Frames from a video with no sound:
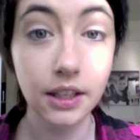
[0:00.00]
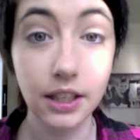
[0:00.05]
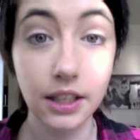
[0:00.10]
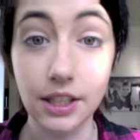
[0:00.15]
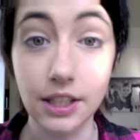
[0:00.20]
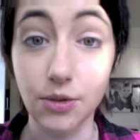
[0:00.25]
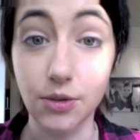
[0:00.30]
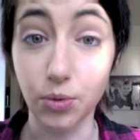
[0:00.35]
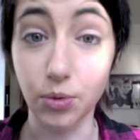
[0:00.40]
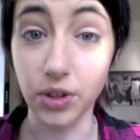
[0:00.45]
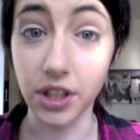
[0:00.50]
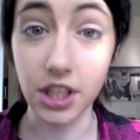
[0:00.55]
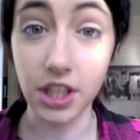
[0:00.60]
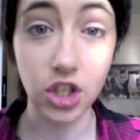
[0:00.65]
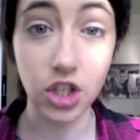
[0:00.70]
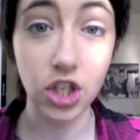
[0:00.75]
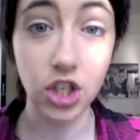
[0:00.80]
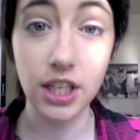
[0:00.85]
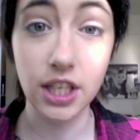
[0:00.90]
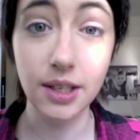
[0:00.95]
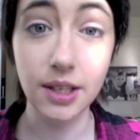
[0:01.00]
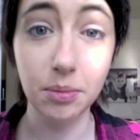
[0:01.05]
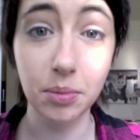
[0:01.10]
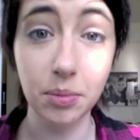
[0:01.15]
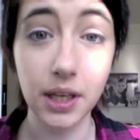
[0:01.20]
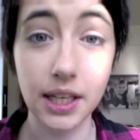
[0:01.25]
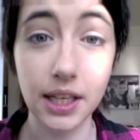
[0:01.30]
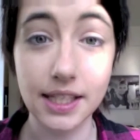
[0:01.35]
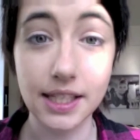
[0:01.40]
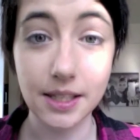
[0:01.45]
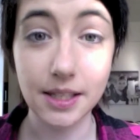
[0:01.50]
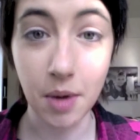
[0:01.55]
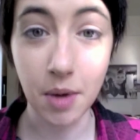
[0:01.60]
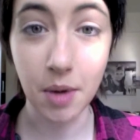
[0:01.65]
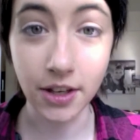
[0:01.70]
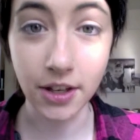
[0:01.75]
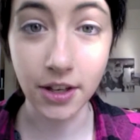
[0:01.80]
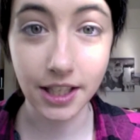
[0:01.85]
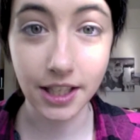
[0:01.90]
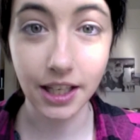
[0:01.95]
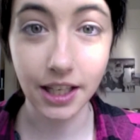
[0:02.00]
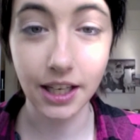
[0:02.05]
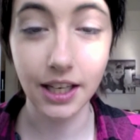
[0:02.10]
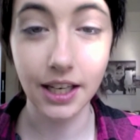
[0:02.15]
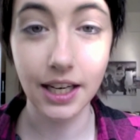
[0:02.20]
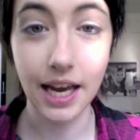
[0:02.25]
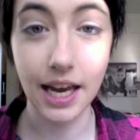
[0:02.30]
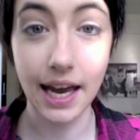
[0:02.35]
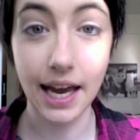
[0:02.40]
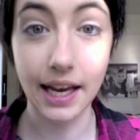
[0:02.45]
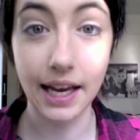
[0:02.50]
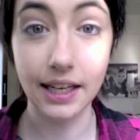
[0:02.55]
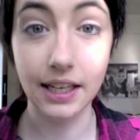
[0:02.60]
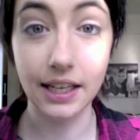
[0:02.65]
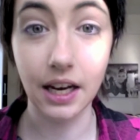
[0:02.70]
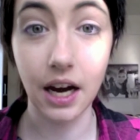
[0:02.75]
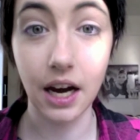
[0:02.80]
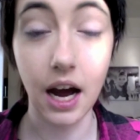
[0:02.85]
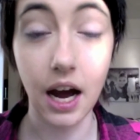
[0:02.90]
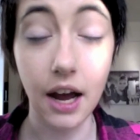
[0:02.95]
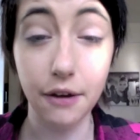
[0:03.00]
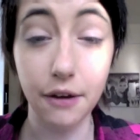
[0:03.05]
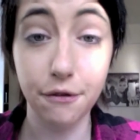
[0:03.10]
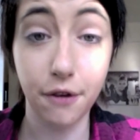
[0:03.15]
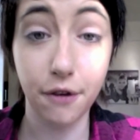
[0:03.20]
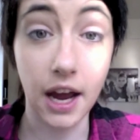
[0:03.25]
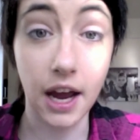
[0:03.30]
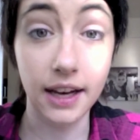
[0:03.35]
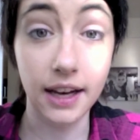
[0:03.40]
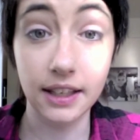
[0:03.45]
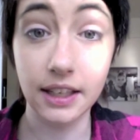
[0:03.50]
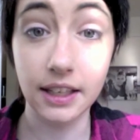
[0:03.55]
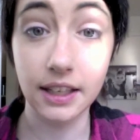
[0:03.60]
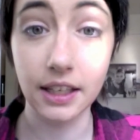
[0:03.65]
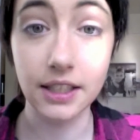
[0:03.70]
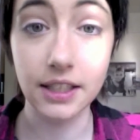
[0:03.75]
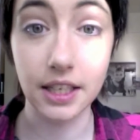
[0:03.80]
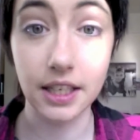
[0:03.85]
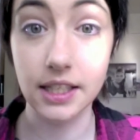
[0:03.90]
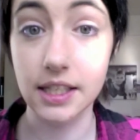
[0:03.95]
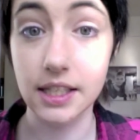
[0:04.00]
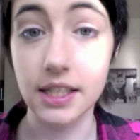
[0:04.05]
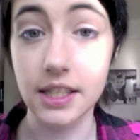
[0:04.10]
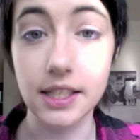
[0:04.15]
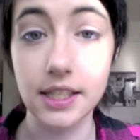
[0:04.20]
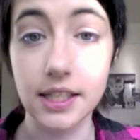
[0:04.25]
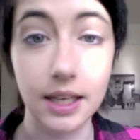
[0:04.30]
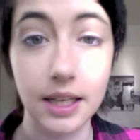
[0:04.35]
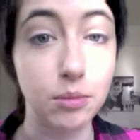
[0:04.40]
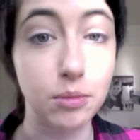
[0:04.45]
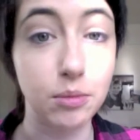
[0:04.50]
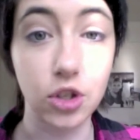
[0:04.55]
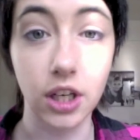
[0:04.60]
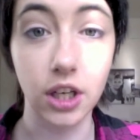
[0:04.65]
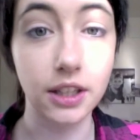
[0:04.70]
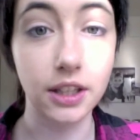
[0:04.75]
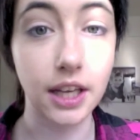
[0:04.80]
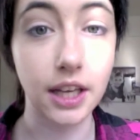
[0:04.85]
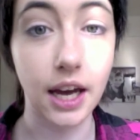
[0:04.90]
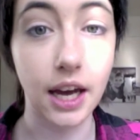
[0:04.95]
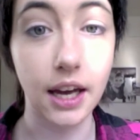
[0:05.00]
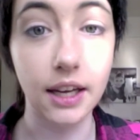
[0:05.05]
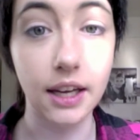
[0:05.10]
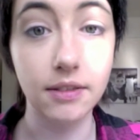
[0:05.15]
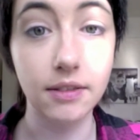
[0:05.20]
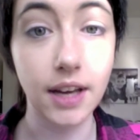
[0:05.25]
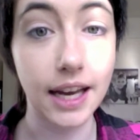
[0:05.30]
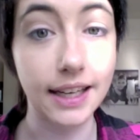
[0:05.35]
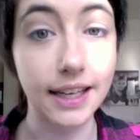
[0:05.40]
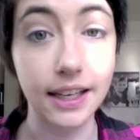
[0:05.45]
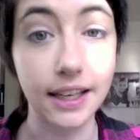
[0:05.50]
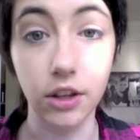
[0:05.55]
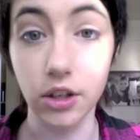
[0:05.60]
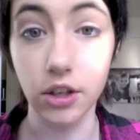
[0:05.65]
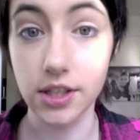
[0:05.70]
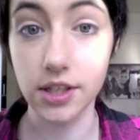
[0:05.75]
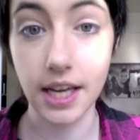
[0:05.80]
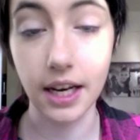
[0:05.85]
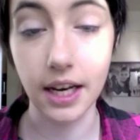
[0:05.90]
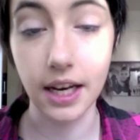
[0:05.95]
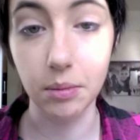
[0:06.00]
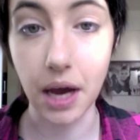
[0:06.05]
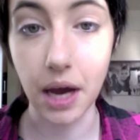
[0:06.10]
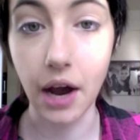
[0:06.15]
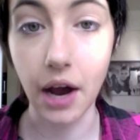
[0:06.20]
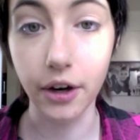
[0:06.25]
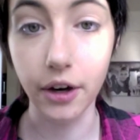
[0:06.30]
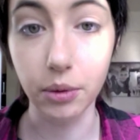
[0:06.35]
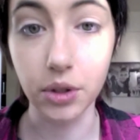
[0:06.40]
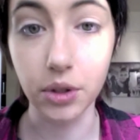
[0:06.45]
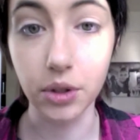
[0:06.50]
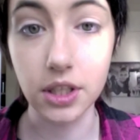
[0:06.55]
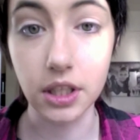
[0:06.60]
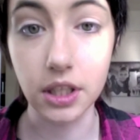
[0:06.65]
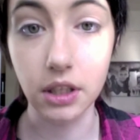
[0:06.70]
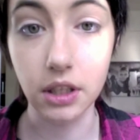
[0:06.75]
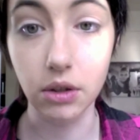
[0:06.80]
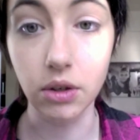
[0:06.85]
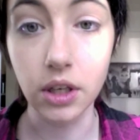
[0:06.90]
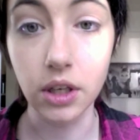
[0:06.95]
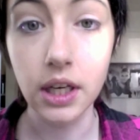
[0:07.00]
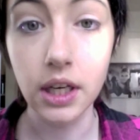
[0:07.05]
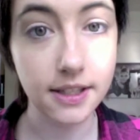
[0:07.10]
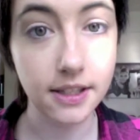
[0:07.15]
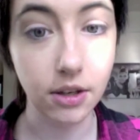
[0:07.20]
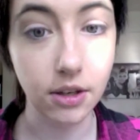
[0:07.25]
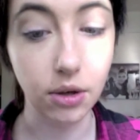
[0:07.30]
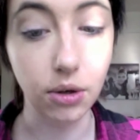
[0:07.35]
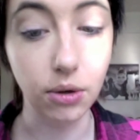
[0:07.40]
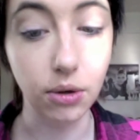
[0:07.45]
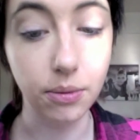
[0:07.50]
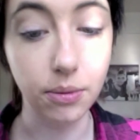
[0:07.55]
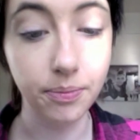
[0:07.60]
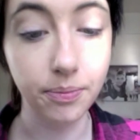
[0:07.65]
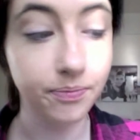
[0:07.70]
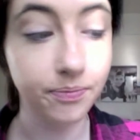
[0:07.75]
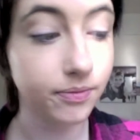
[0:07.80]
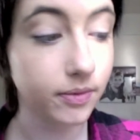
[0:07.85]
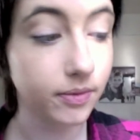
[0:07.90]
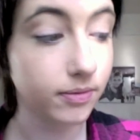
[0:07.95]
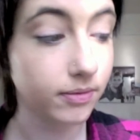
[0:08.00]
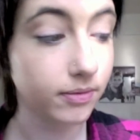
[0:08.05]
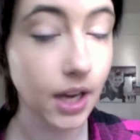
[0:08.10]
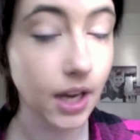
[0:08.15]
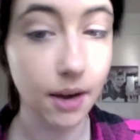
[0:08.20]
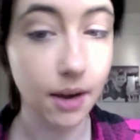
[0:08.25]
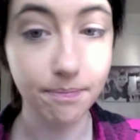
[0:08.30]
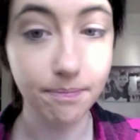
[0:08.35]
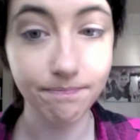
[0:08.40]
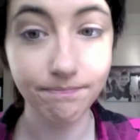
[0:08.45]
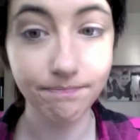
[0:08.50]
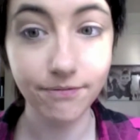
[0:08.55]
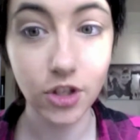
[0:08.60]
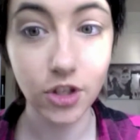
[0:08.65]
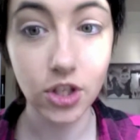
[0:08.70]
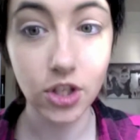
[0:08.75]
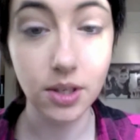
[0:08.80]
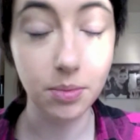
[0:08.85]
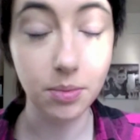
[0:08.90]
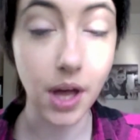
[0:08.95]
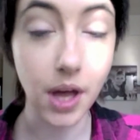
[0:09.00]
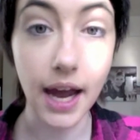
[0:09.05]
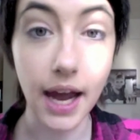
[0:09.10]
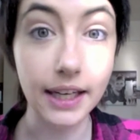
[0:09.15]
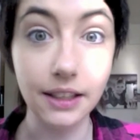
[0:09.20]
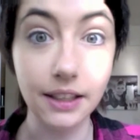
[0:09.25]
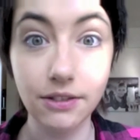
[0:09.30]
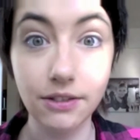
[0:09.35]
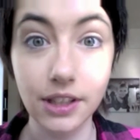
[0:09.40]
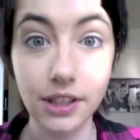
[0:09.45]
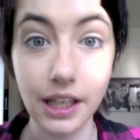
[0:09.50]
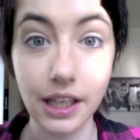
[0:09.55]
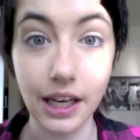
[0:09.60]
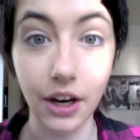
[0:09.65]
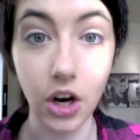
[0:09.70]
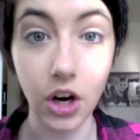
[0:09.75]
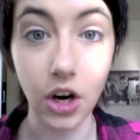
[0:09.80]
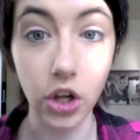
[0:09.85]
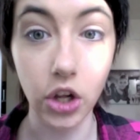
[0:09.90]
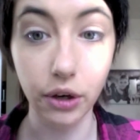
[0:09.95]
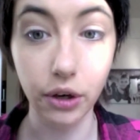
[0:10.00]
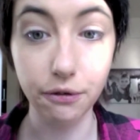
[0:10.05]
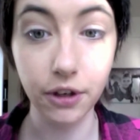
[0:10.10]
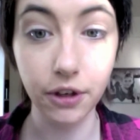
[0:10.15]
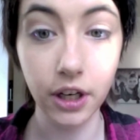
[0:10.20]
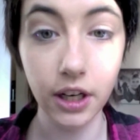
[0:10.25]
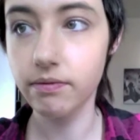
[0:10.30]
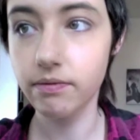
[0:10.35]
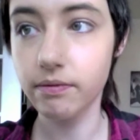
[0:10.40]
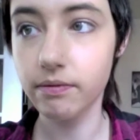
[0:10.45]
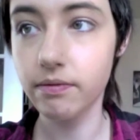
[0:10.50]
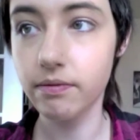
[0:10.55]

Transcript: it's really cheap, it smells good, and I find that it does the same trick that any other setting powder will do. So yeah, just apply an even layer all over.